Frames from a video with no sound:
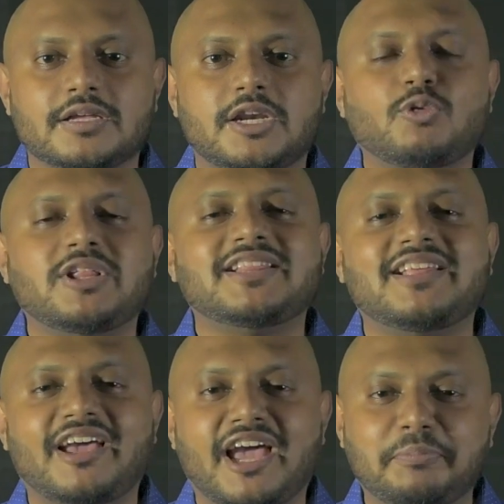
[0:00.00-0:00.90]
Now that
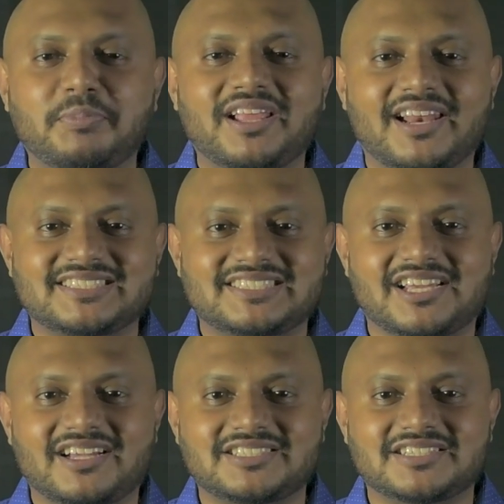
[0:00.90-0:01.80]
the IPL has
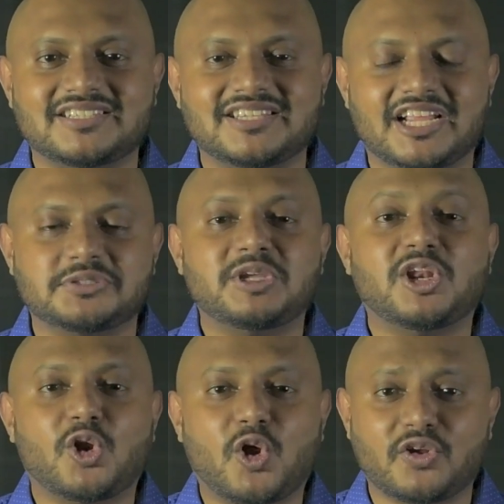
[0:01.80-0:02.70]
started, there has been a
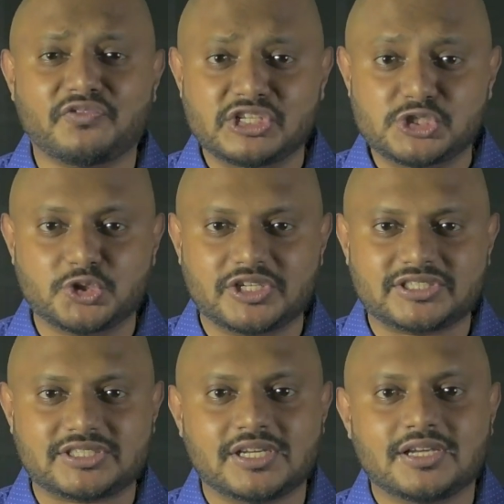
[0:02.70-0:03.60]
lot of
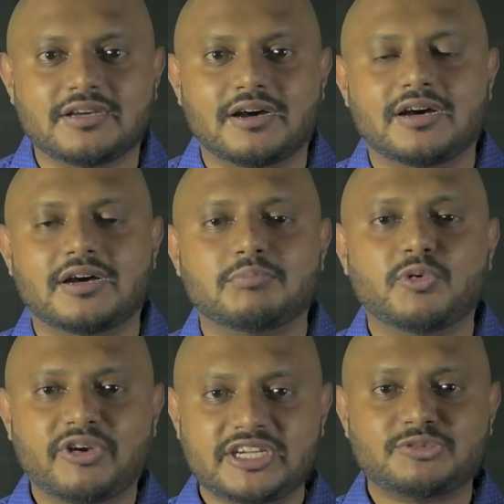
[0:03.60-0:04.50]
injuries.
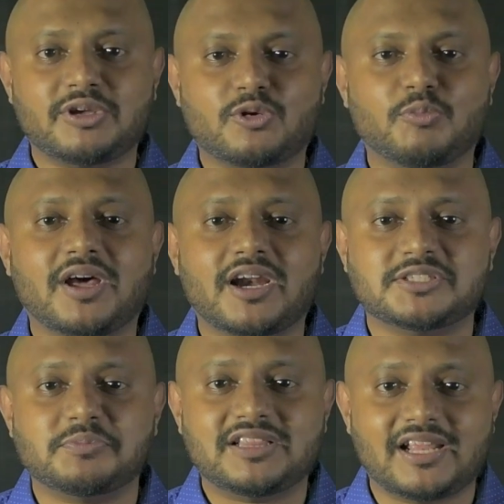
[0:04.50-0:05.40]
Bhuveneshwar Kumar has
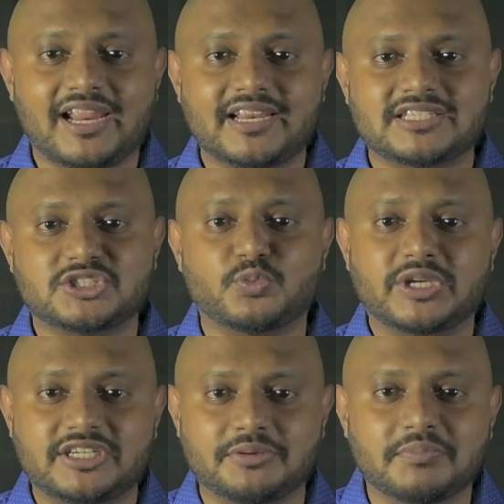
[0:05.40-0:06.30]
been the latest
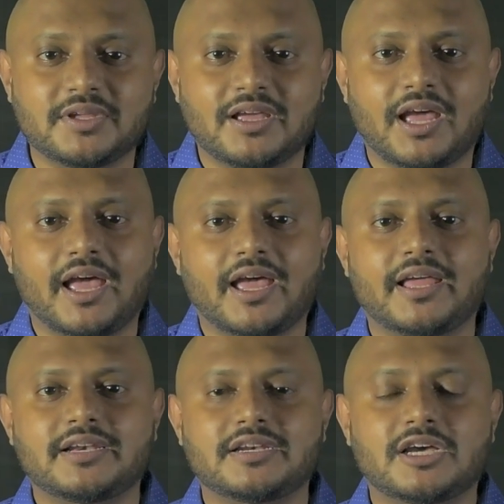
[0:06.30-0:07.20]
victim,
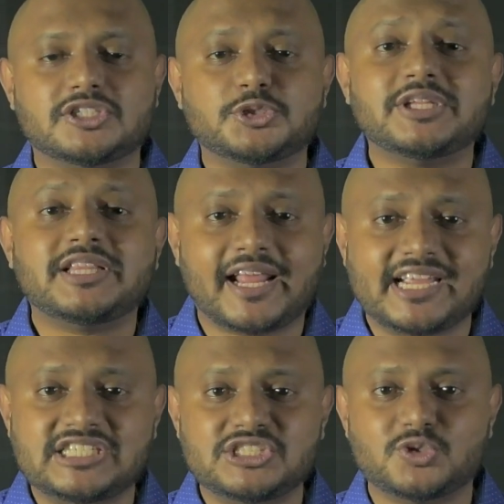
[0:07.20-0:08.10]
and during the
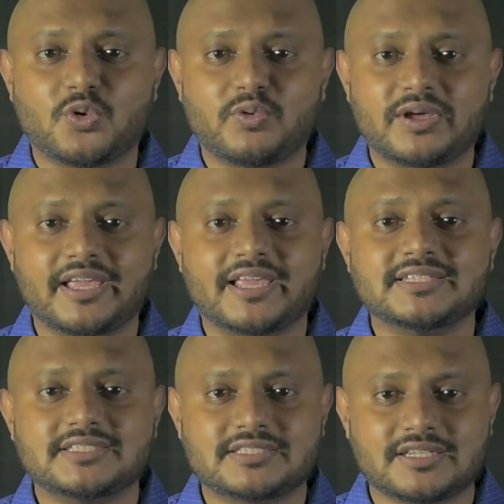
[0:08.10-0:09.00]
19th over
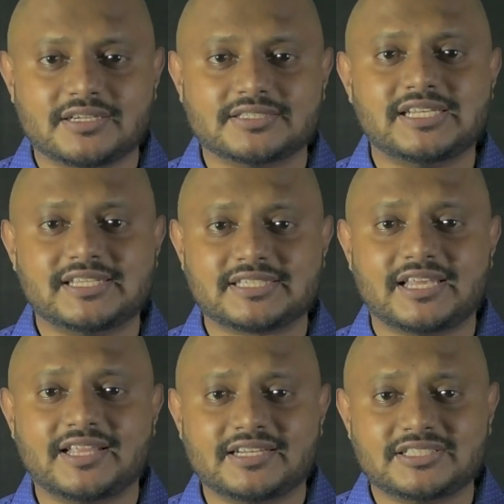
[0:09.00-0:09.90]
against CSK,
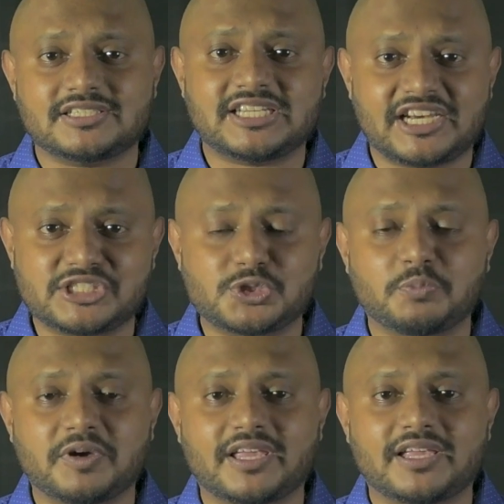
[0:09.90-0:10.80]
that is the Chennai
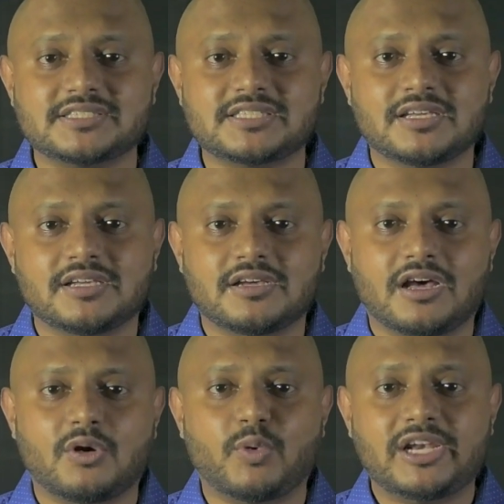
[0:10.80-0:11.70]
Super Kings,
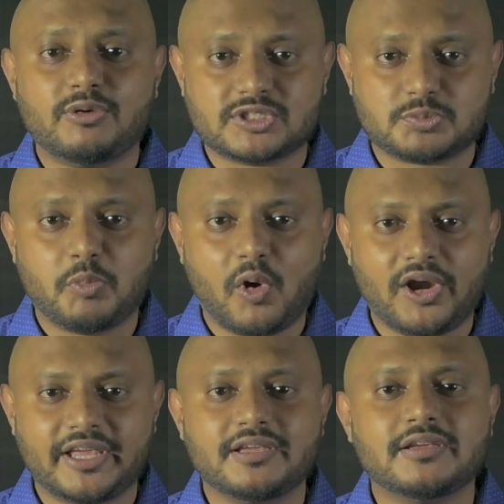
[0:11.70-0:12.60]
while he was bowling,